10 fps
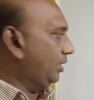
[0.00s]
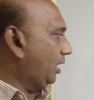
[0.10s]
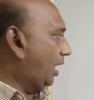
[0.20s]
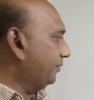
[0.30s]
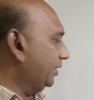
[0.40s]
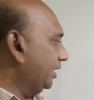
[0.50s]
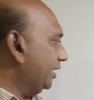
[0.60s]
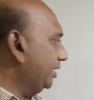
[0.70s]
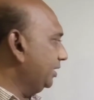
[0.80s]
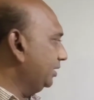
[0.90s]
After
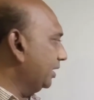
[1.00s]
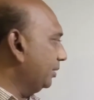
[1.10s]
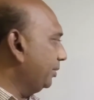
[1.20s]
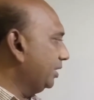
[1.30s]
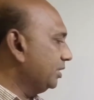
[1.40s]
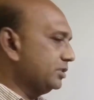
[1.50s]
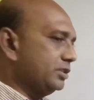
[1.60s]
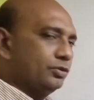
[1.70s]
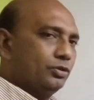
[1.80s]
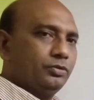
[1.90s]
getting the remainder
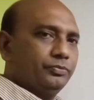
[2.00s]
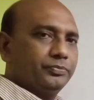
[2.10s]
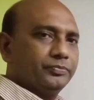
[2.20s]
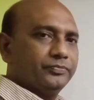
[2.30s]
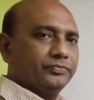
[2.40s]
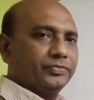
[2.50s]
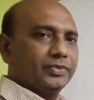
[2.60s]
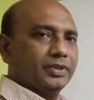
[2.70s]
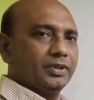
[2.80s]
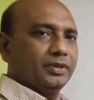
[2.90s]
0,
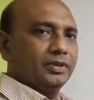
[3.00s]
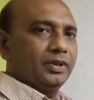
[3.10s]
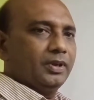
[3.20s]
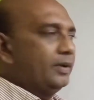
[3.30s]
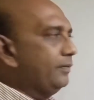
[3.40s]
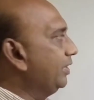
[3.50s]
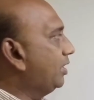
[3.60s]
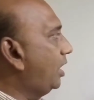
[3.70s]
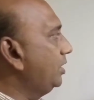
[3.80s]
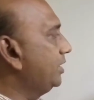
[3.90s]
we
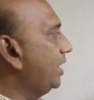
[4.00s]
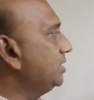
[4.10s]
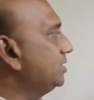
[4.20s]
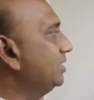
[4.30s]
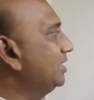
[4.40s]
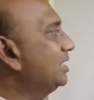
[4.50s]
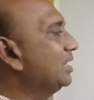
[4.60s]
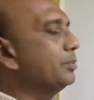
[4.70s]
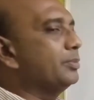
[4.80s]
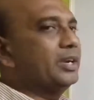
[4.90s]
call it as
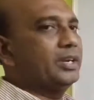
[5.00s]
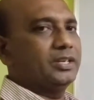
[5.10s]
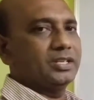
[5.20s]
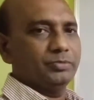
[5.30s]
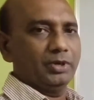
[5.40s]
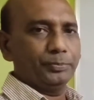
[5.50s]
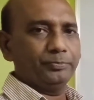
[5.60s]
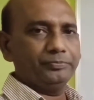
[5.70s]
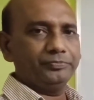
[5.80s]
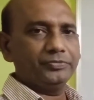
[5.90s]
terminating decimal.
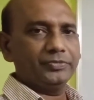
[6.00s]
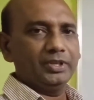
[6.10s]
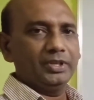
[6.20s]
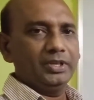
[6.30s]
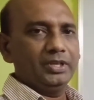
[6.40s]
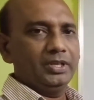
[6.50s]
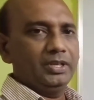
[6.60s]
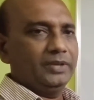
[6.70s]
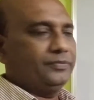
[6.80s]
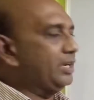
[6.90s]

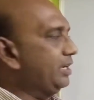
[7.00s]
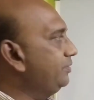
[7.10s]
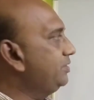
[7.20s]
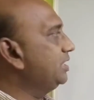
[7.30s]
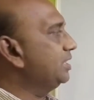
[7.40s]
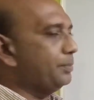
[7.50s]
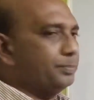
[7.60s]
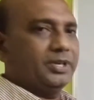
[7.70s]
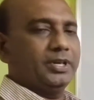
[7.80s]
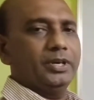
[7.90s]
If the division
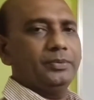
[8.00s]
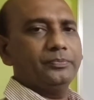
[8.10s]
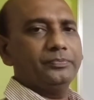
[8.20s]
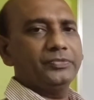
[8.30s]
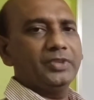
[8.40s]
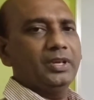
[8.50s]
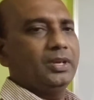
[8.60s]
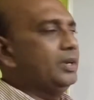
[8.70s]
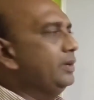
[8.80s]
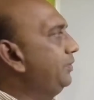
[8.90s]
completed,
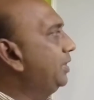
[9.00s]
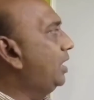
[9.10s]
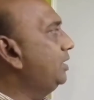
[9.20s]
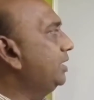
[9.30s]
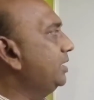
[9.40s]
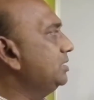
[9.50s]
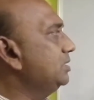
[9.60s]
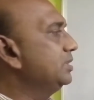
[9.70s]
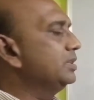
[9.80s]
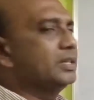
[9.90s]
we call it as
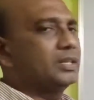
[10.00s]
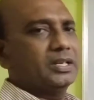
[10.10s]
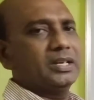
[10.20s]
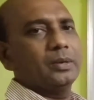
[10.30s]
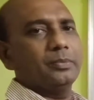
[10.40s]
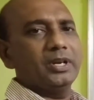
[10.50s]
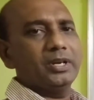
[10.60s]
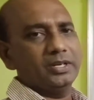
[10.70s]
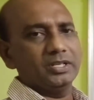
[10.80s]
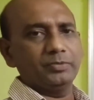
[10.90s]

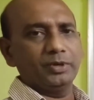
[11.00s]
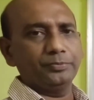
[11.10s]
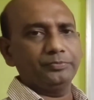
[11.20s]
terminating decimal.